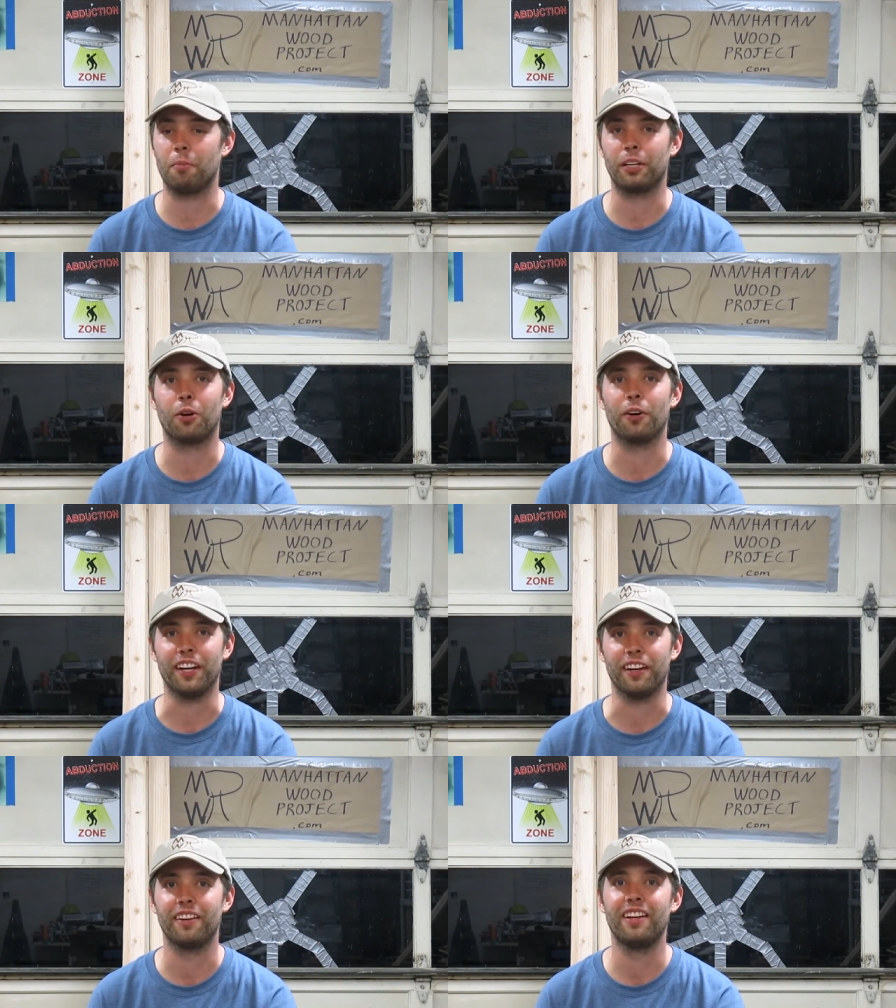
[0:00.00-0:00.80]
recording
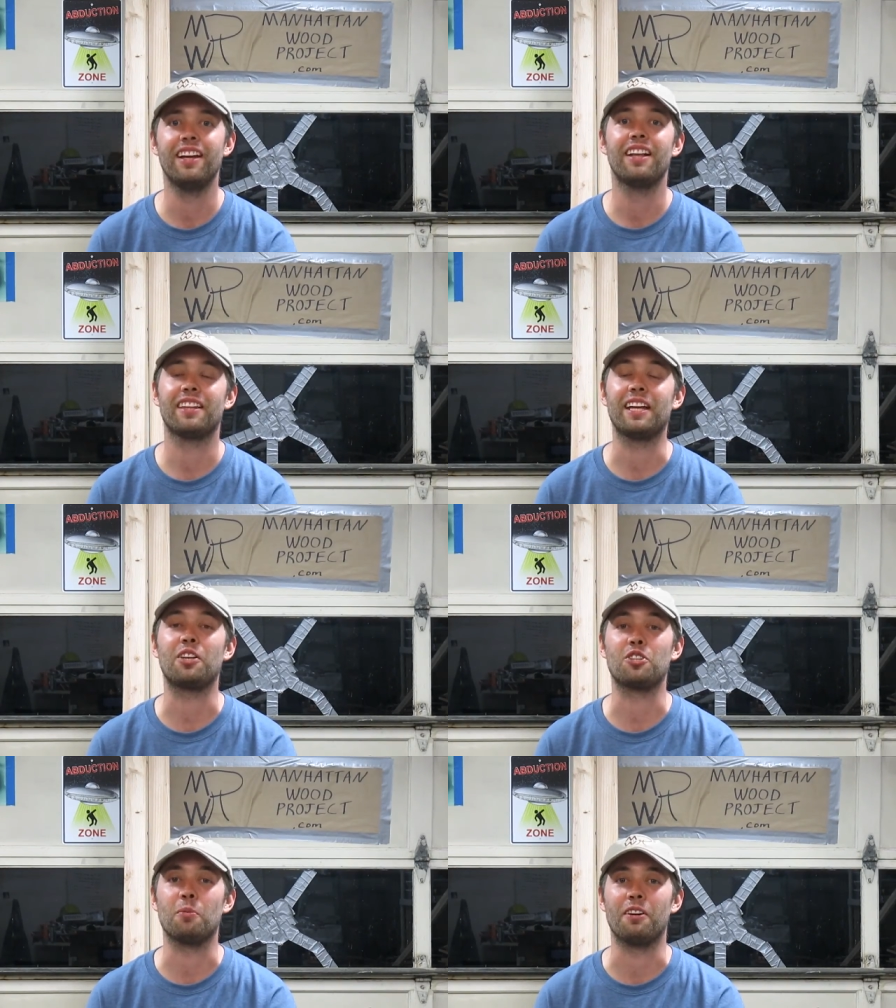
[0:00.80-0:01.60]
it. Thank you
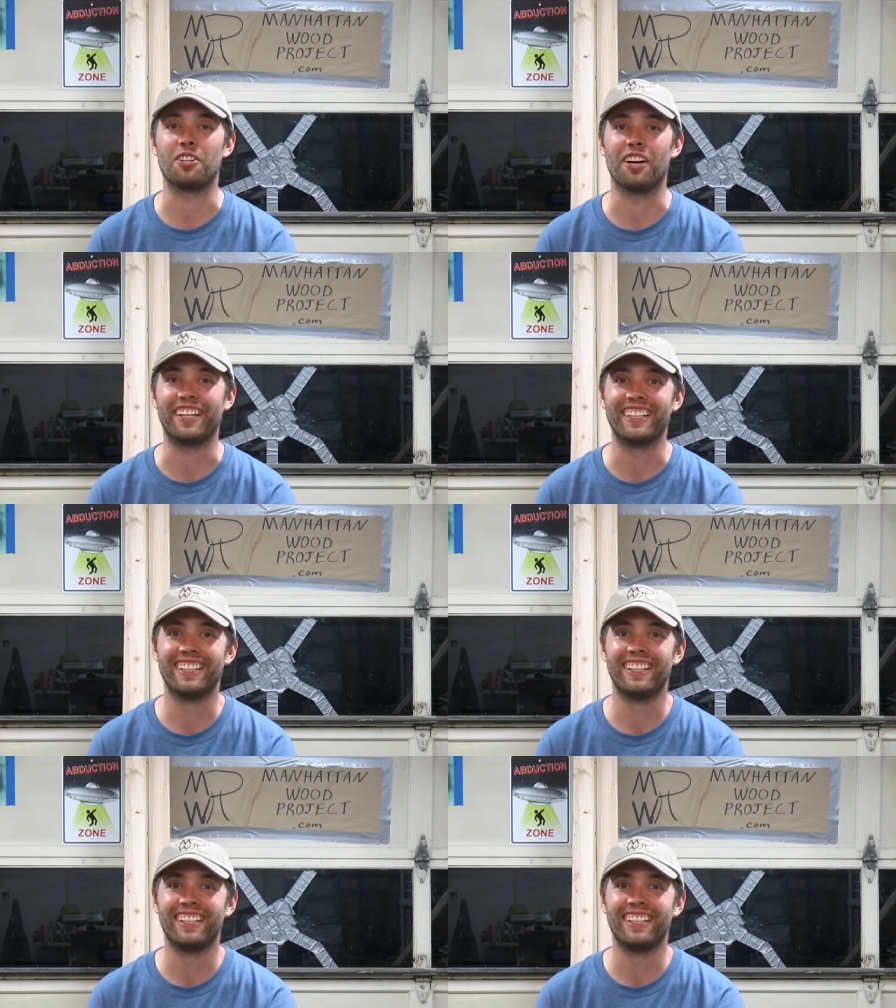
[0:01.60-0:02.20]
so much, honey.